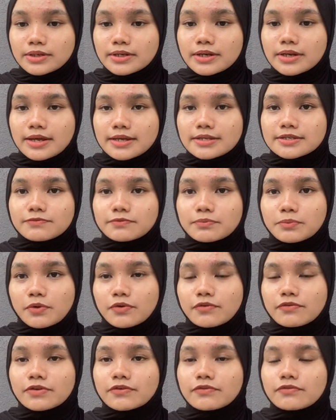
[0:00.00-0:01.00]
the net
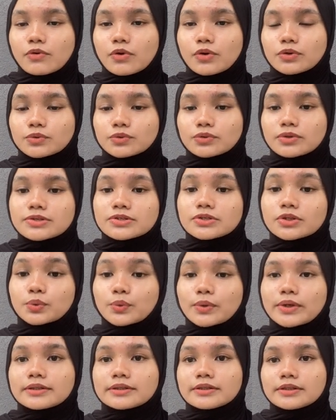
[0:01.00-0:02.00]
profit for
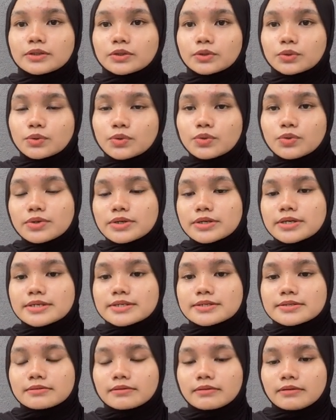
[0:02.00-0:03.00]
2022
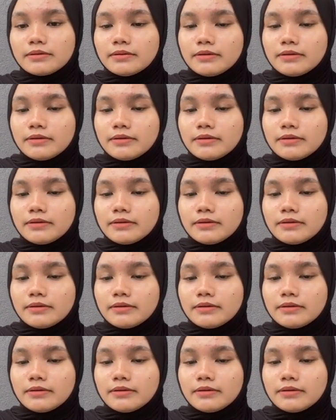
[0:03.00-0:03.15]
is